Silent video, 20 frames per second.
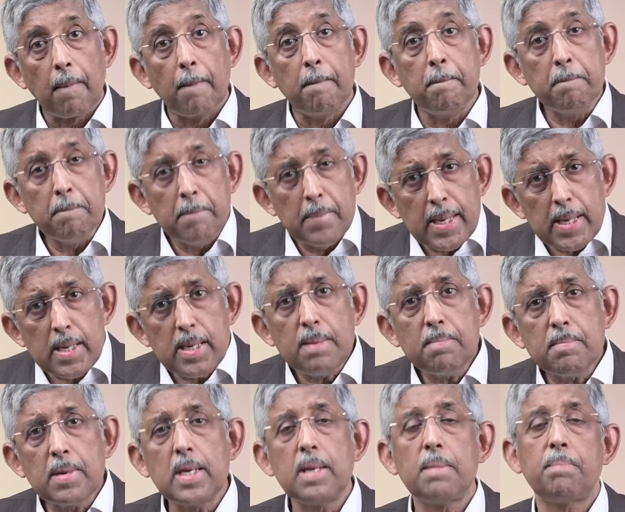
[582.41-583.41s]
many,
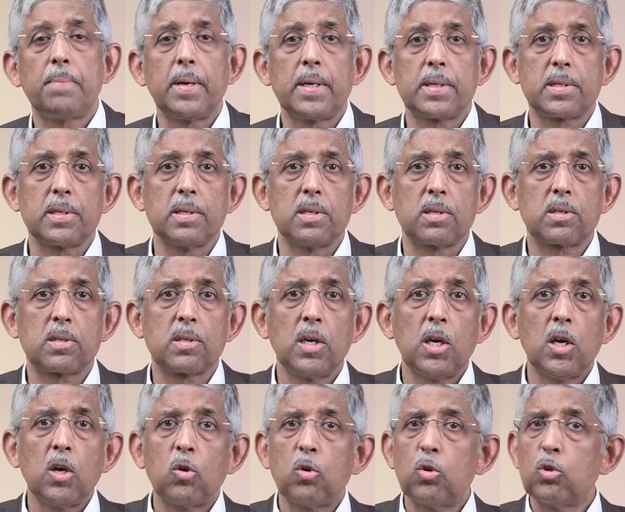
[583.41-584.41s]
many patients
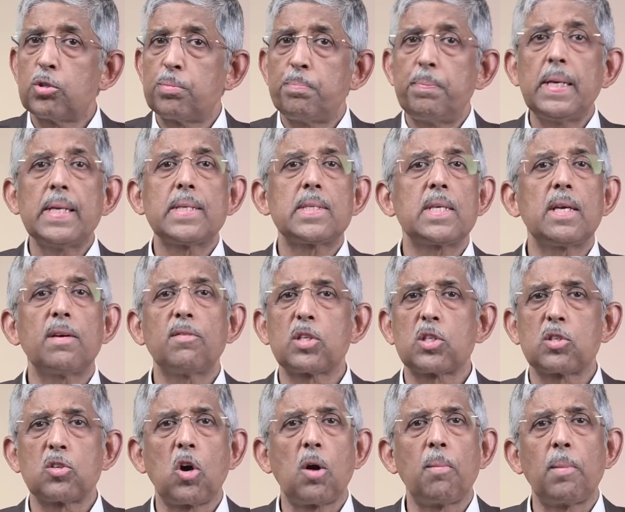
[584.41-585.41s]
whose P S A
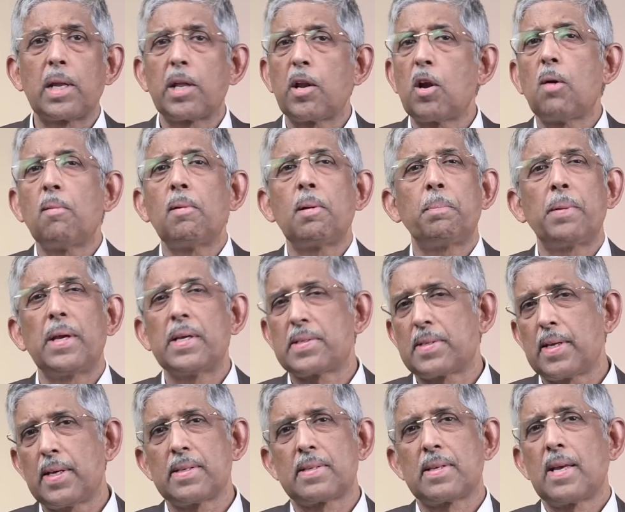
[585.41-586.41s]
was normal. The normal P
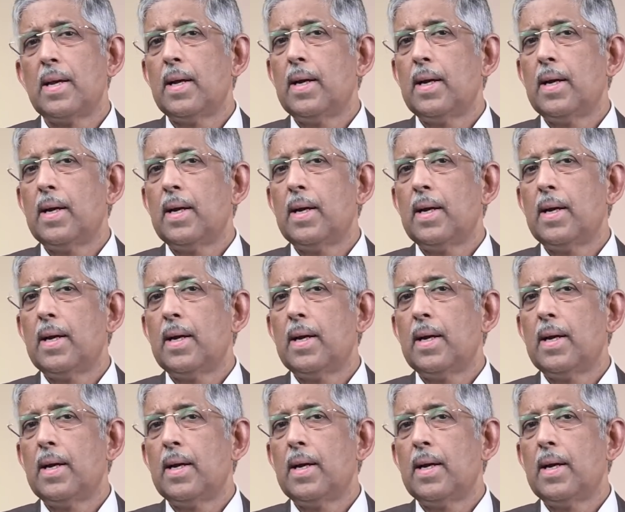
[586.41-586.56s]
S A is